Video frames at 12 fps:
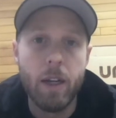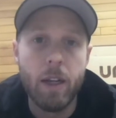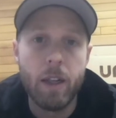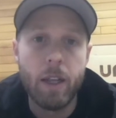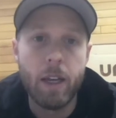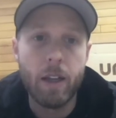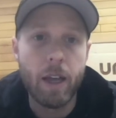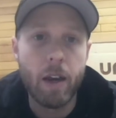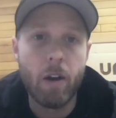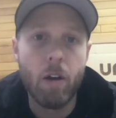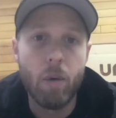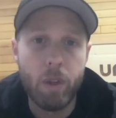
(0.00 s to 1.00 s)
that
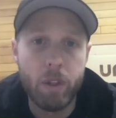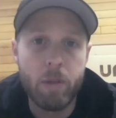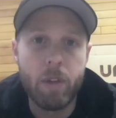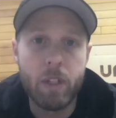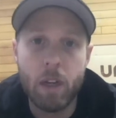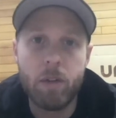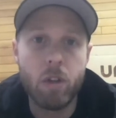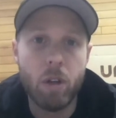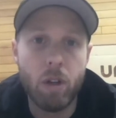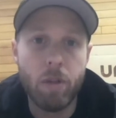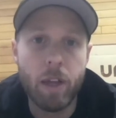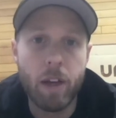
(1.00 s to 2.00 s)
all, we salvage
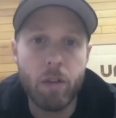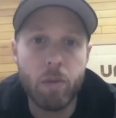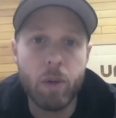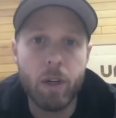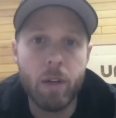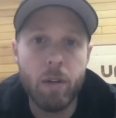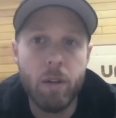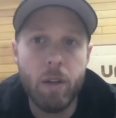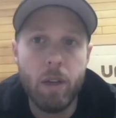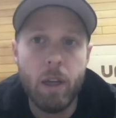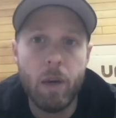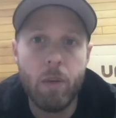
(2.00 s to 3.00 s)
all of that as well.
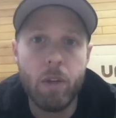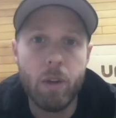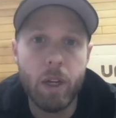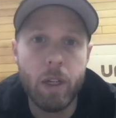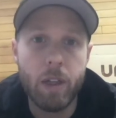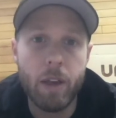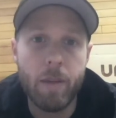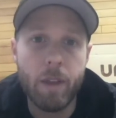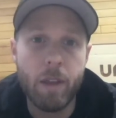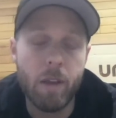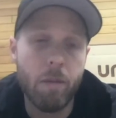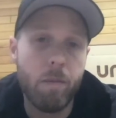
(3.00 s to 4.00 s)
And we donate to them. And
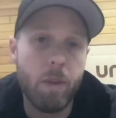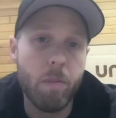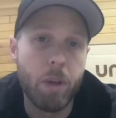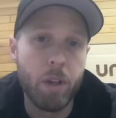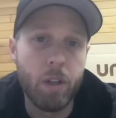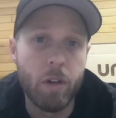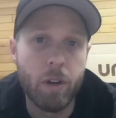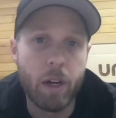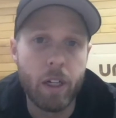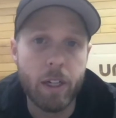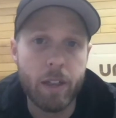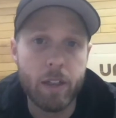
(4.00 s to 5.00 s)
then the building owner
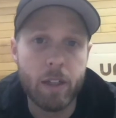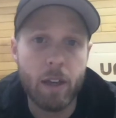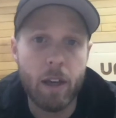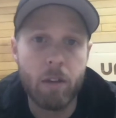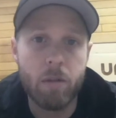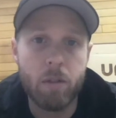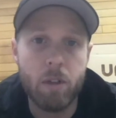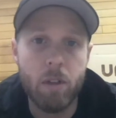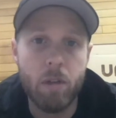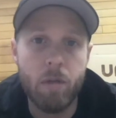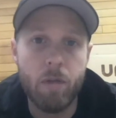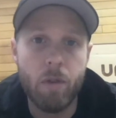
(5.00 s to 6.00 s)
actually gets a tax
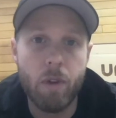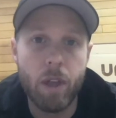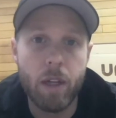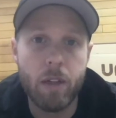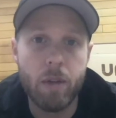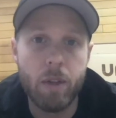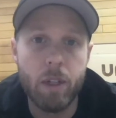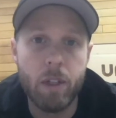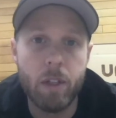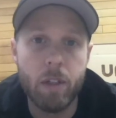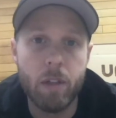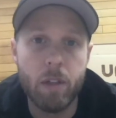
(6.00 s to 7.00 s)
receipt for that
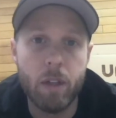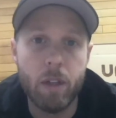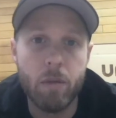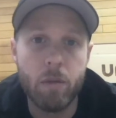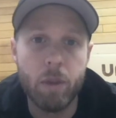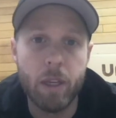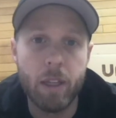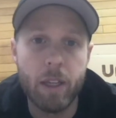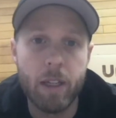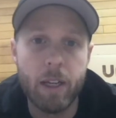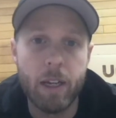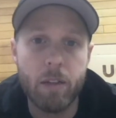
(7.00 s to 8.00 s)
donation. So we get
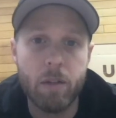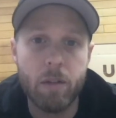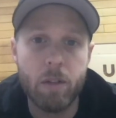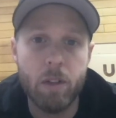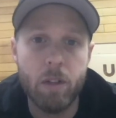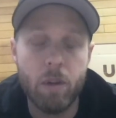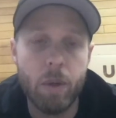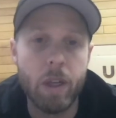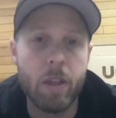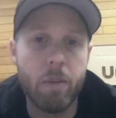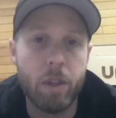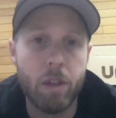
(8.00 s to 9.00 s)
that tax receipt, or we
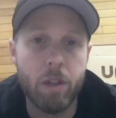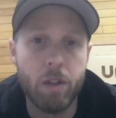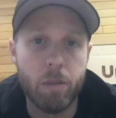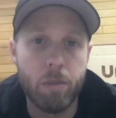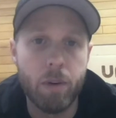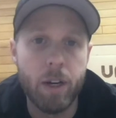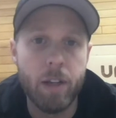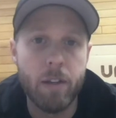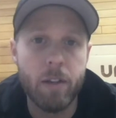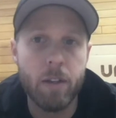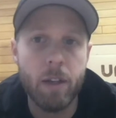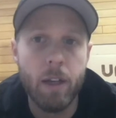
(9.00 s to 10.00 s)
get the materials appraised.